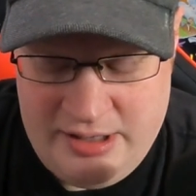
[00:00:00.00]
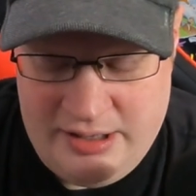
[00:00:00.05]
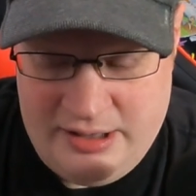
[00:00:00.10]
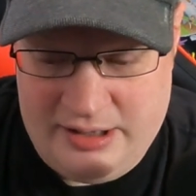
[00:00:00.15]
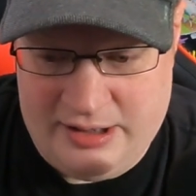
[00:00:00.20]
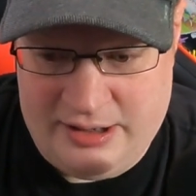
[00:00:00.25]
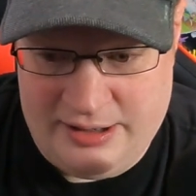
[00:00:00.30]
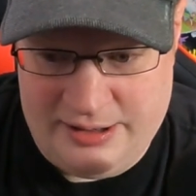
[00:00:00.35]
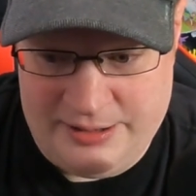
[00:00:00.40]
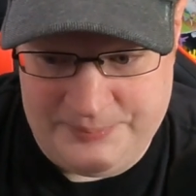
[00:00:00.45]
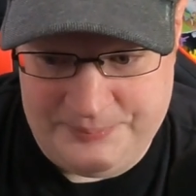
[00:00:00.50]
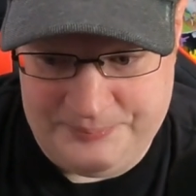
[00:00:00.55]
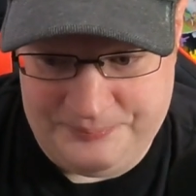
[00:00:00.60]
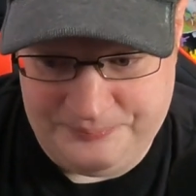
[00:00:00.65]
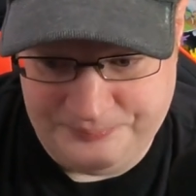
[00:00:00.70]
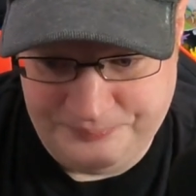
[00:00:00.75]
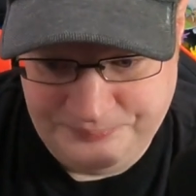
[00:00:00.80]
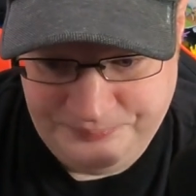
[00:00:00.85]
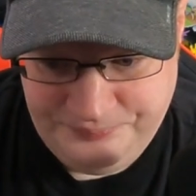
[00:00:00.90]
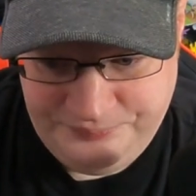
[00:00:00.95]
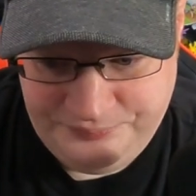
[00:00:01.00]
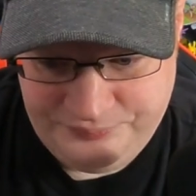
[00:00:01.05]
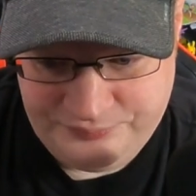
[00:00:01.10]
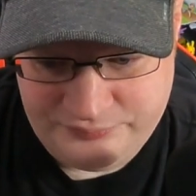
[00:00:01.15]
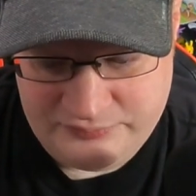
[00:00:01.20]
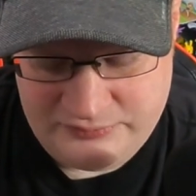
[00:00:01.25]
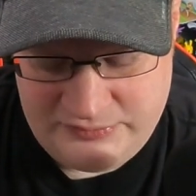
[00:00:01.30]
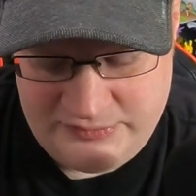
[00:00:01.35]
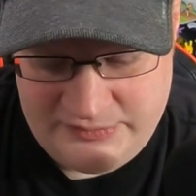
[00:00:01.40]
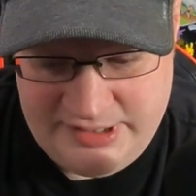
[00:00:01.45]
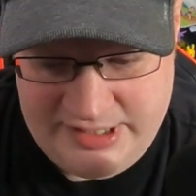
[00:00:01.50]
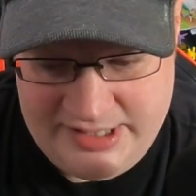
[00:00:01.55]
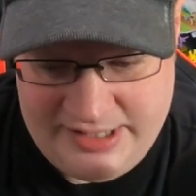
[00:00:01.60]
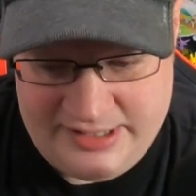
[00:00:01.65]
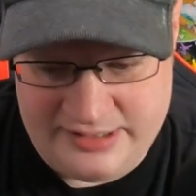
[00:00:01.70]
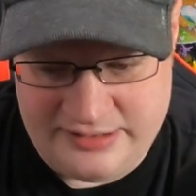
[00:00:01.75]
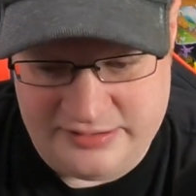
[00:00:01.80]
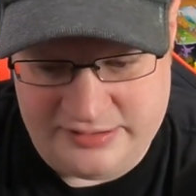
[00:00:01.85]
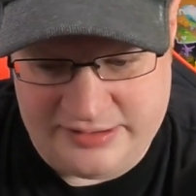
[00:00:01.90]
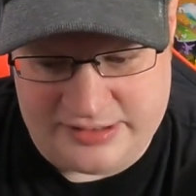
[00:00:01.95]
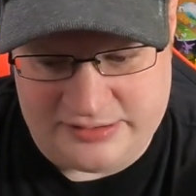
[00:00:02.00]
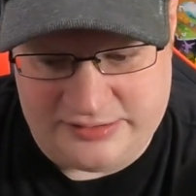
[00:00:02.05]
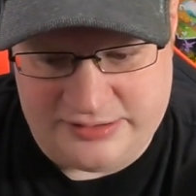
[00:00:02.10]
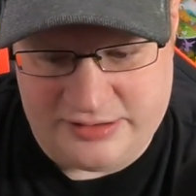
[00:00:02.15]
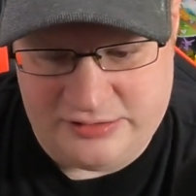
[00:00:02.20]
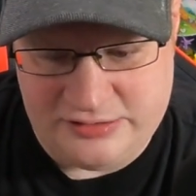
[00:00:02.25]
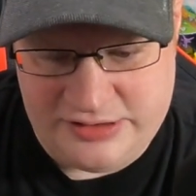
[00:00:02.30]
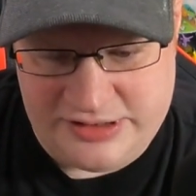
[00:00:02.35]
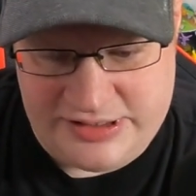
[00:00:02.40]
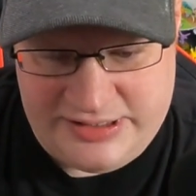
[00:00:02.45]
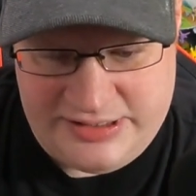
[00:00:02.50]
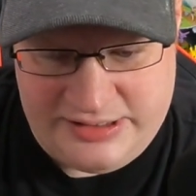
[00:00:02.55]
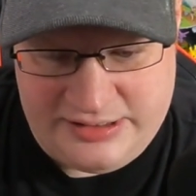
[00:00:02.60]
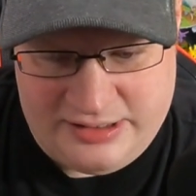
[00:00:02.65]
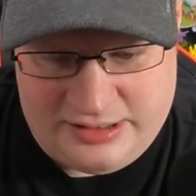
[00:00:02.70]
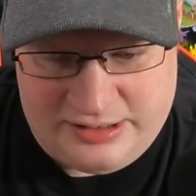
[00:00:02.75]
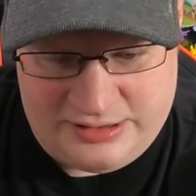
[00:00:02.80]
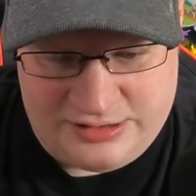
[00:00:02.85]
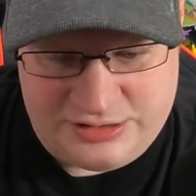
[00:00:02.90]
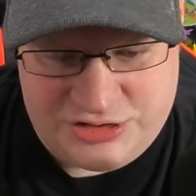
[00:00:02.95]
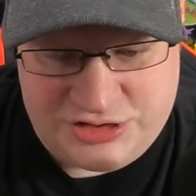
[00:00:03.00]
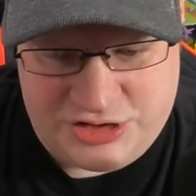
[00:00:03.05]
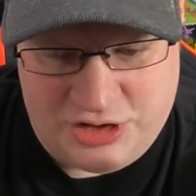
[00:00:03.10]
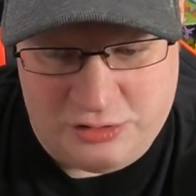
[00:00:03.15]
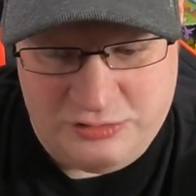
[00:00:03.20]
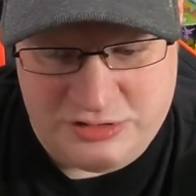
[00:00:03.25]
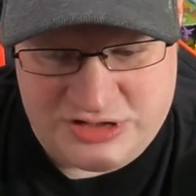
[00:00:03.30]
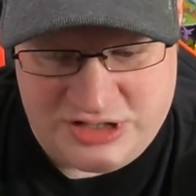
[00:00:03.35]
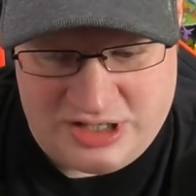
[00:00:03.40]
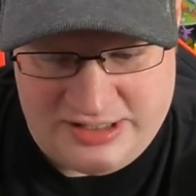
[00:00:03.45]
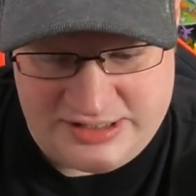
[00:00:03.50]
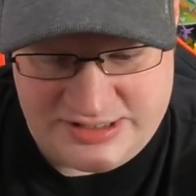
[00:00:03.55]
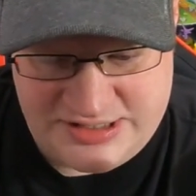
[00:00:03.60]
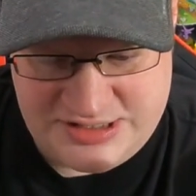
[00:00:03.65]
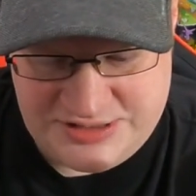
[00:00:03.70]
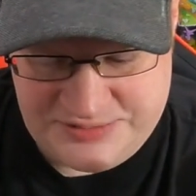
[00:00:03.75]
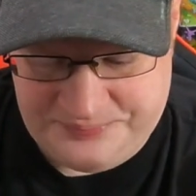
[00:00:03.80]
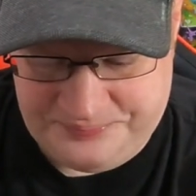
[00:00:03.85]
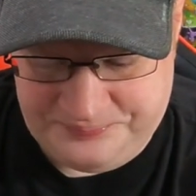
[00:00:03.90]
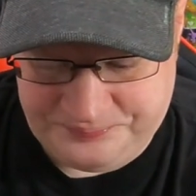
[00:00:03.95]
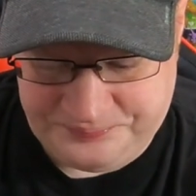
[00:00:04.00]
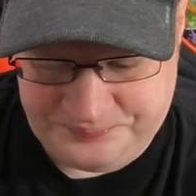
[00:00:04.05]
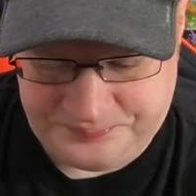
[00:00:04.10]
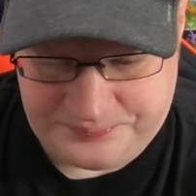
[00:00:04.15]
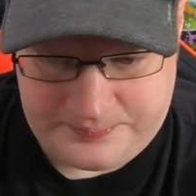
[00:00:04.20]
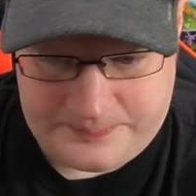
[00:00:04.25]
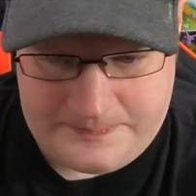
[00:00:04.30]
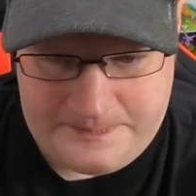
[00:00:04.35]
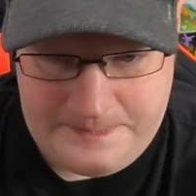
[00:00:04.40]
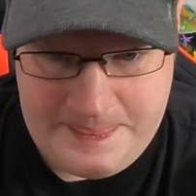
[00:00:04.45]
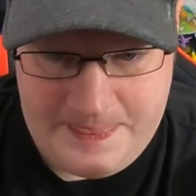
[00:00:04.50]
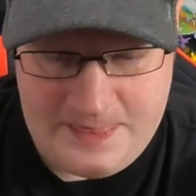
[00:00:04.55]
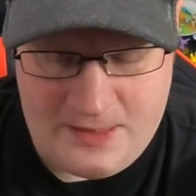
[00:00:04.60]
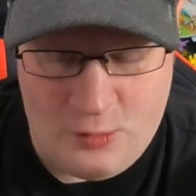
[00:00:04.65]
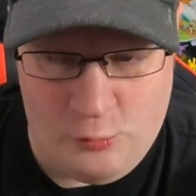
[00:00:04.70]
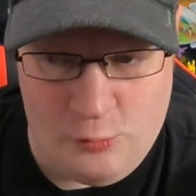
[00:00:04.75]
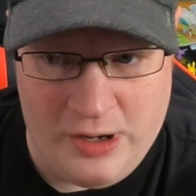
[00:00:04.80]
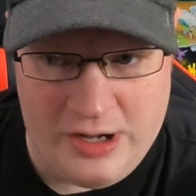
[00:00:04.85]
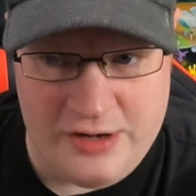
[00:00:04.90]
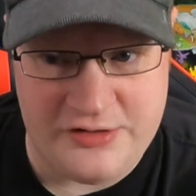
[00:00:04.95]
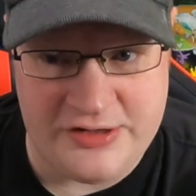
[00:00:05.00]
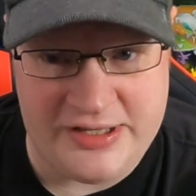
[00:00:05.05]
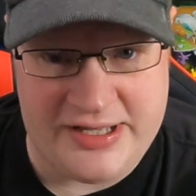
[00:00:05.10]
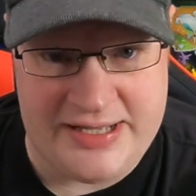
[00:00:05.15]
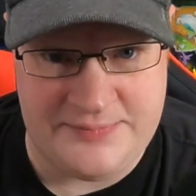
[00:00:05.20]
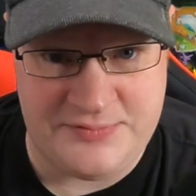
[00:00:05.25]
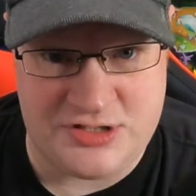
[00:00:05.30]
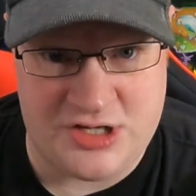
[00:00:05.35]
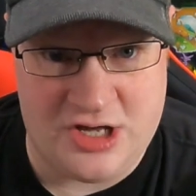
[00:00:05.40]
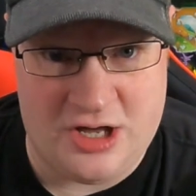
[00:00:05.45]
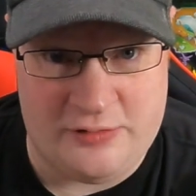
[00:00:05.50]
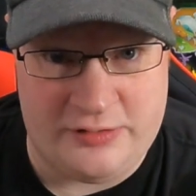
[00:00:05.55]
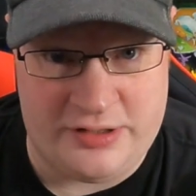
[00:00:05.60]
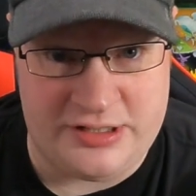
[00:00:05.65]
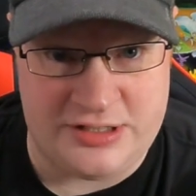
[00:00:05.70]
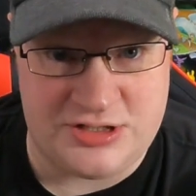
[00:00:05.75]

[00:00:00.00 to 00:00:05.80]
Um, it like literally uh, shows us where the game's going.